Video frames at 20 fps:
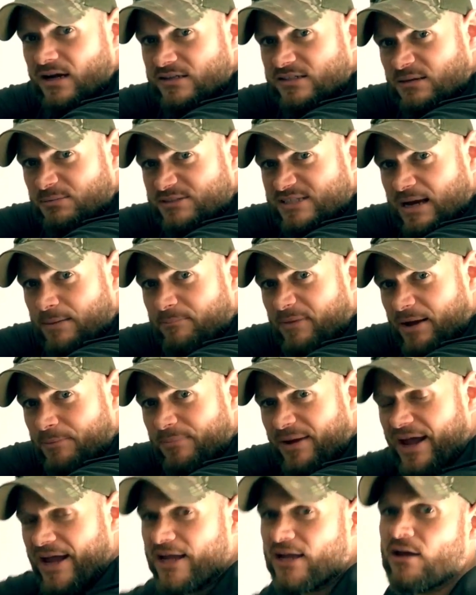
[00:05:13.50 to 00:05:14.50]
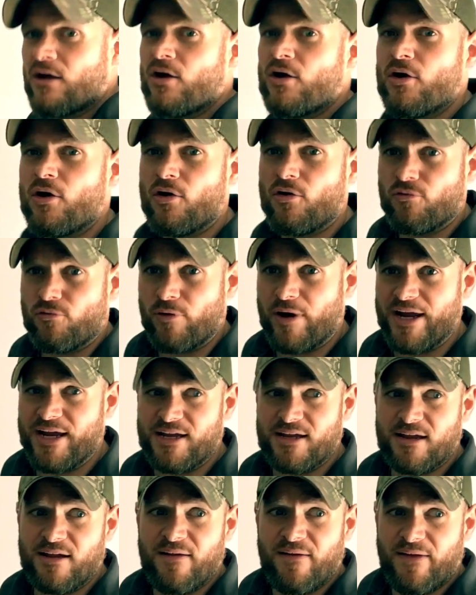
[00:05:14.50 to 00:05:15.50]
uh, double tap, bang, bang,
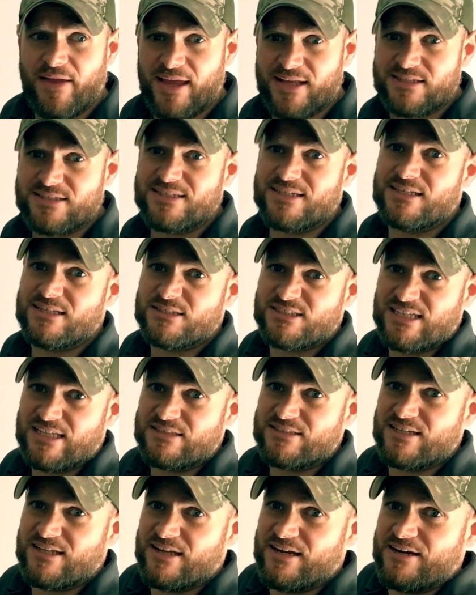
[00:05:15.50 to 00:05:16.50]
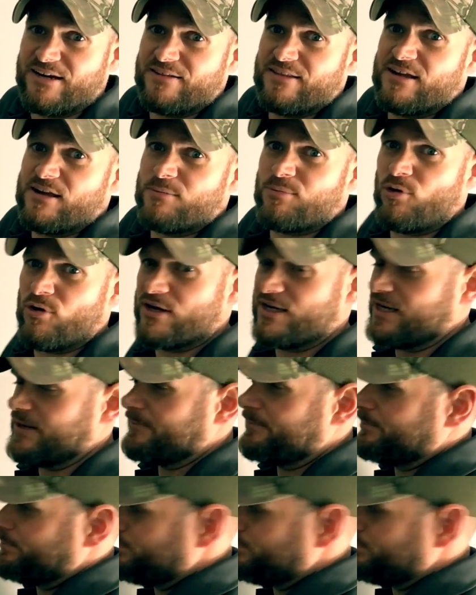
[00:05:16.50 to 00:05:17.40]
right to the, to the area that you're pointing.